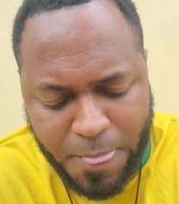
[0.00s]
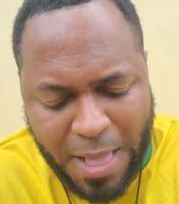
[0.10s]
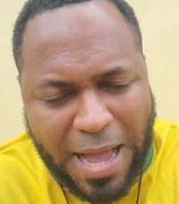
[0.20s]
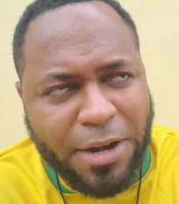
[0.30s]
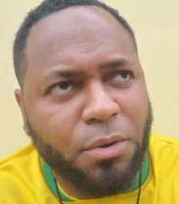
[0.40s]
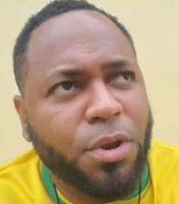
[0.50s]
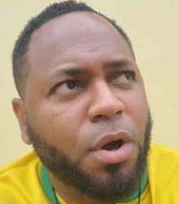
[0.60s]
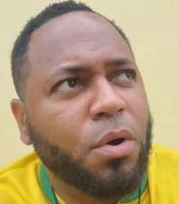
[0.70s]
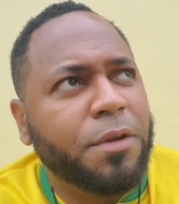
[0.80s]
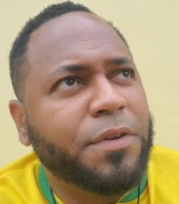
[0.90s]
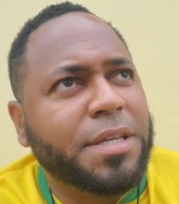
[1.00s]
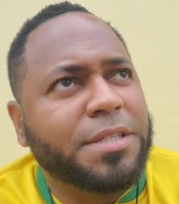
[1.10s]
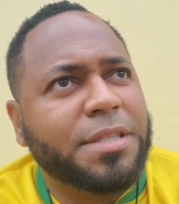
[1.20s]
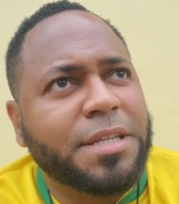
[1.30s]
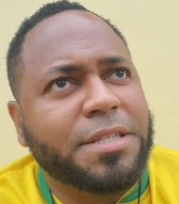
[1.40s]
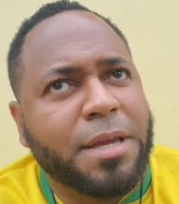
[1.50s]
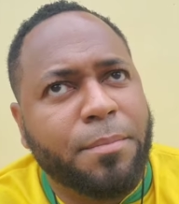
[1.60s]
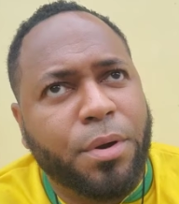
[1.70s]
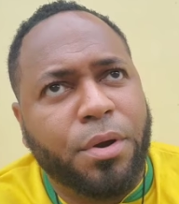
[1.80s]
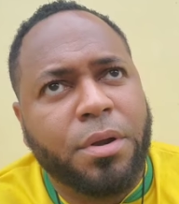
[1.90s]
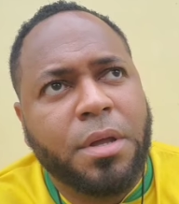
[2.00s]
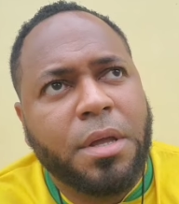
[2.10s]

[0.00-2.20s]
I don't know if his December